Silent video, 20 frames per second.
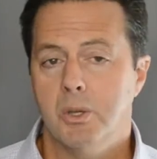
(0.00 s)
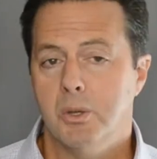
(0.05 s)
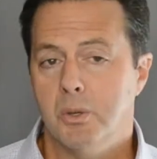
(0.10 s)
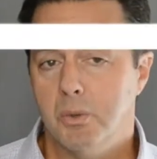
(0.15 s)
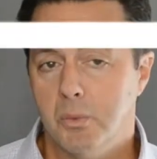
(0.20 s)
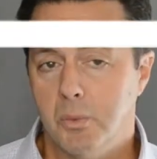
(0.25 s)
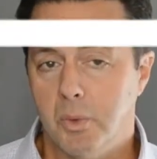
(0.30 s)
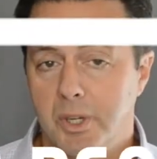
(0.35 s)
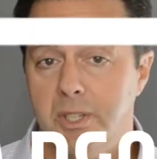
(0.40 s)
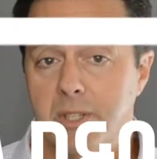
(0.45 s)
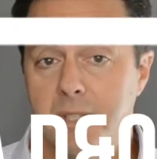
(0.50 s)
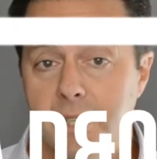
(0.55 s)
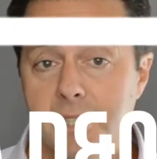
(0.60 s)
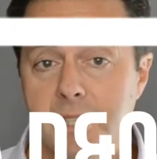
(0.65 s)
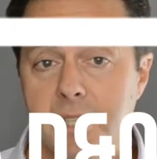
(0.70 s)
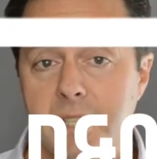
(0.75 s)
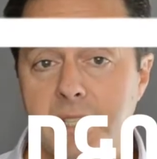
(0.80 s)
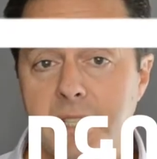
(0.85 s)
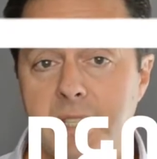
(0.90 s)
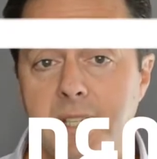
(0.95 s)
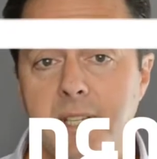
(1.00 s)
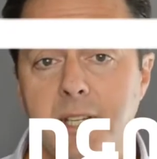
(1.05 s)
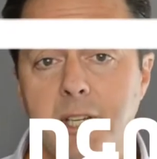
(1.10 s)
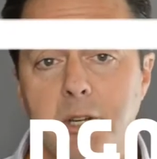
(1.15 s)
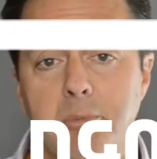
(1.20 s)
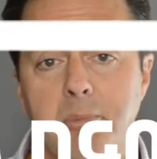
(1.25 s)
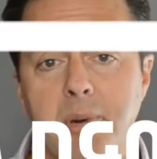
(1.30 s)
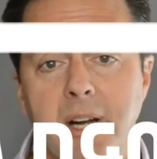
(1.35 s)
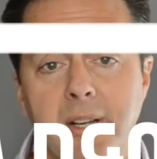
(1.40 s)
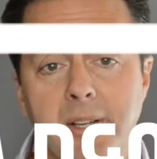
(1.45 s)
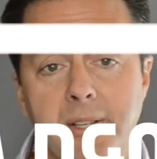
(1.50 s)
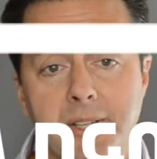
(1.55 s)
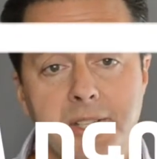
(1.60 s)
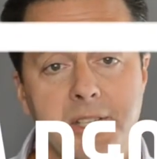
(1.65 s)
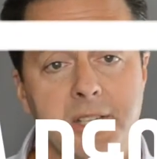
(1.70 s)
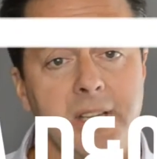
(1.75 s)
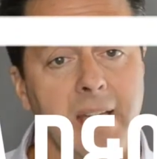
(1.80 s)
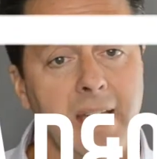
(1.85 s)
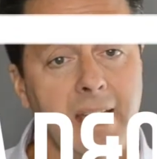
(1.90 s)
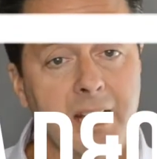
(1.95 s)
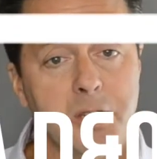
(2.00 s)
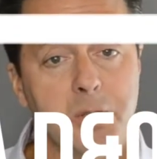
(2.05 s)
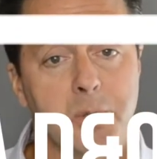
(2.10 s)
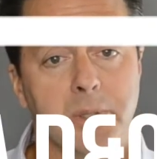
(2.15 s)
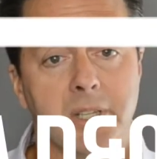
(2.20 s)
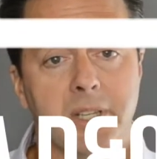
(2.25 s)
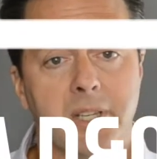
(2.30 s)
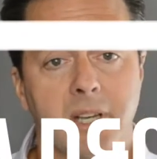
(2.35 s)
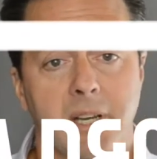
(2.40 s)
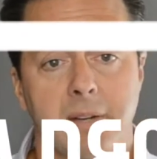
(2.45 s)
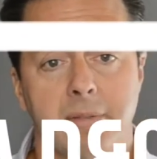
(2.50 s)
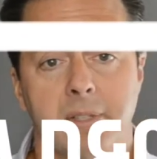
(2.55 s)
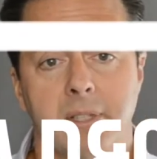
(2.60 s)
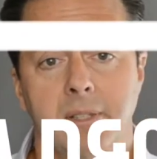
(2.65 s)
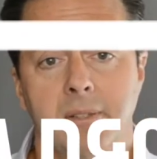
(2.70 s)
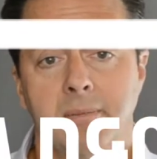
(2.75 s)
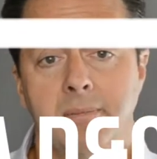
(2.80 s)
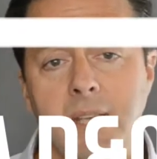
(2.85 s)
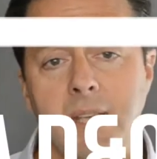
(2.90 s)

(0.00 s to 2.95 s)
What does a D&O policy actually cover?